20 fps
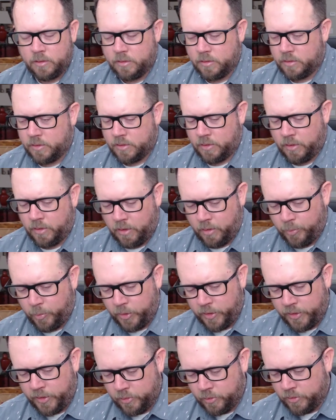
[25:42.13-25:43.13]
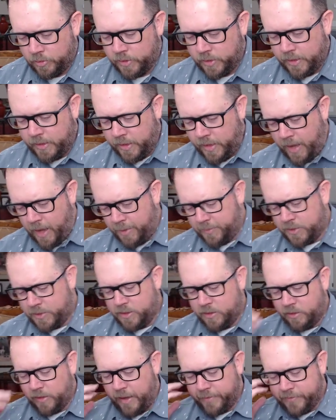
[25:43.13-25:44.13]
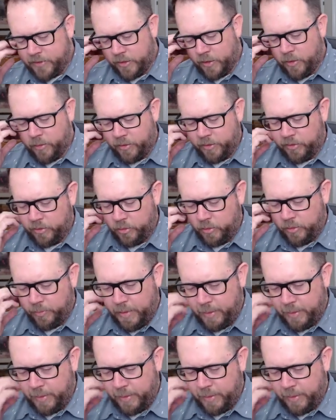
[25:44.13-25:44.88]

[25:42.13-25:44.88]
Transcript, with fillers: So they're all pretty cool. I'm still after going through them.